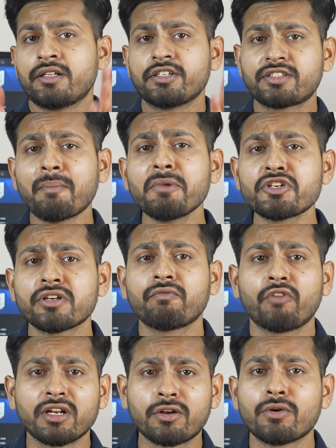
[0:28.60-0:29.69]
The
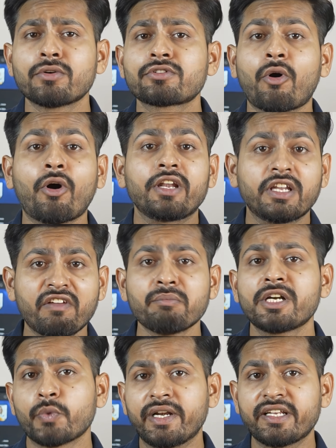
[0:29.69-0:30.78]
submission will close on
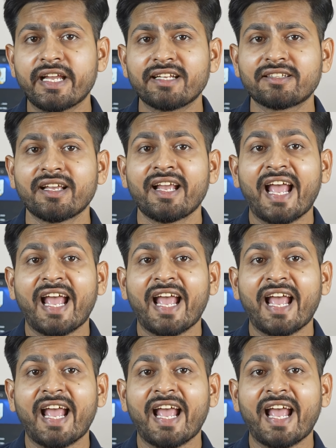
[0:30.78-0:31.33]
November 28th